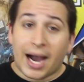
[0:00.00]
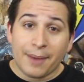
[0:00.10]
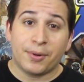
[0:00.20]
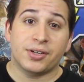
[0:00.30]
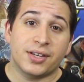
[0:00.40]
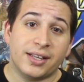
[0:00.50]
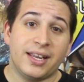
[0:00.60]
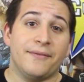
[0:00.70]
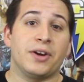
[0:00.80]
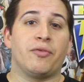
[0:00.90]
I personally
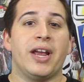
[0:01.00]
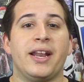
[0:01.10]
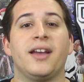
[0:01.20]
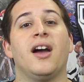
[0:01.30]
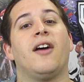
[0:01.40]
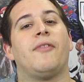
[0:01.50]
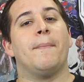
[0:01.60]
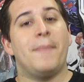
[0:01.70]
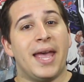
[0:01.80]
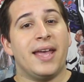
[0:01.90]
give it a rating of a
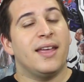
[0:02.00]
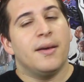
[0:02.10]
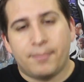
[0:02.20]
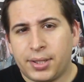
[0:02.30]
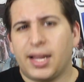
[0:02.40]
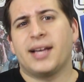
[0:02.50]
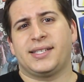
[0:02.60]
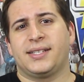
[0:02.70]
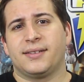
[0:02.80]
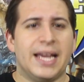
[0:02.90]
meh
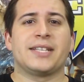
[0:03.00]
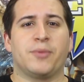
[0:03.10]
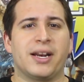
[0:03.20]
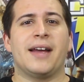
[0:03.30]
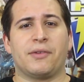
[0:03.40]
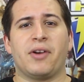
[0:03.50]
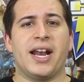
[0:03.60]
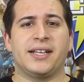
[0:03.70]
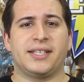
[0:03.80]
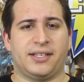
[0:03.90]
plus. Yes, we're gonna have a
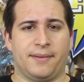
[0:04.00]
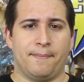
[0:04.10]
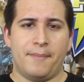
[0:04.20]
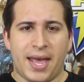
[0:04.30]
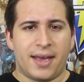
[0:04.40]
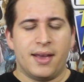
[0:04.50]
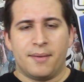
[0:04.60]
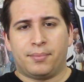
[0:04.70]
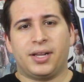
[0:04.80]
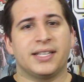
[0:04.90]
rating system. Meh
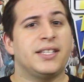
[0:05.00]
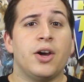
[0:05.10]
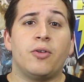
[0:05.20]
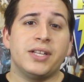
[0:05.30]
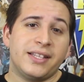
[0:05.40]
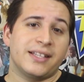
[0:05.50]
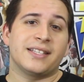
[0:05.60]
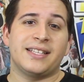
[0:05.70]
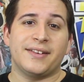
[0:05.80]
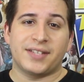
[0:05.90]
plus. The only thing that
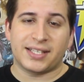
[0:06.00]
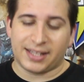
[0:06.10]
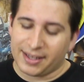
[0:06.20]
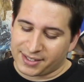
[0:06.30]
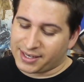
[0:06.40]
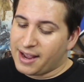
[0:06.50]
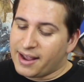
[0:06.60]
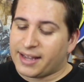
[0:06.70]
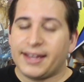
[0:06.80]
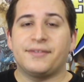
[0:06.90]
saves this list
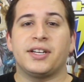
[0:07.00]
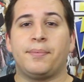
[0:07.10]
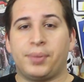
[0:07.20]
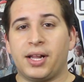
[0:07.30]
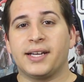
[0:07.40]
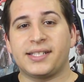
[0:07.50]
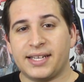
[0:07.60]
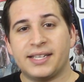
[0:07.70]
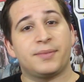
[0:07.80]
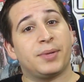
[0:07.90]
and gives it a plus
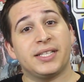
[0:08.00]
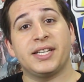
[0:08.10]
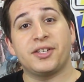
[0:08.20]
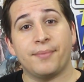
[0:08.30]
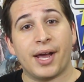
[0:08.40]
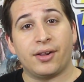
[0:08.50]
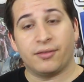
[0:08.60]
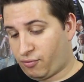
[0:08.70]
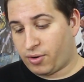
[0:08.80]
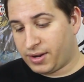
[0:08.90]
is PlayStation
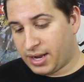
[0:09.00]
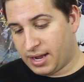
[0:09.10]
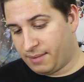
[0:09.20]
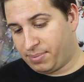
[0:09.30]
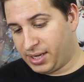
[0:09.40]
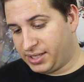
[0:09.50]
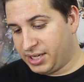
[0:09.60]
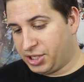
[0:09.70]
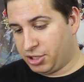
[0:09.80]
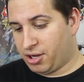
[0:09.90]

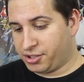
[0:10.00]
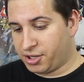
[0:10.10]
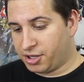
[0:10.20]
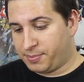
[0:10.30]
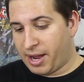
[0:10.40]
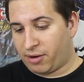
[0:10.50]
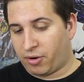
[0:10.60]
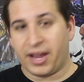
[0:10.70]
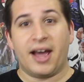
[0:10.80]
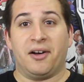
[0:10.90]
AllStars Battle
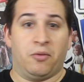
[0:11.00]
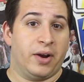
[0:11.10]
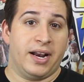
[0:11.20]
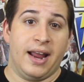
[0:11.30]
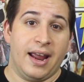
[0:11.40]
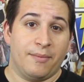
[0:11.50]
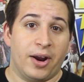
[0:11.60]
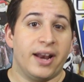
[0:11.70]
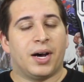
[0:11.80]
Royale. What a name, right?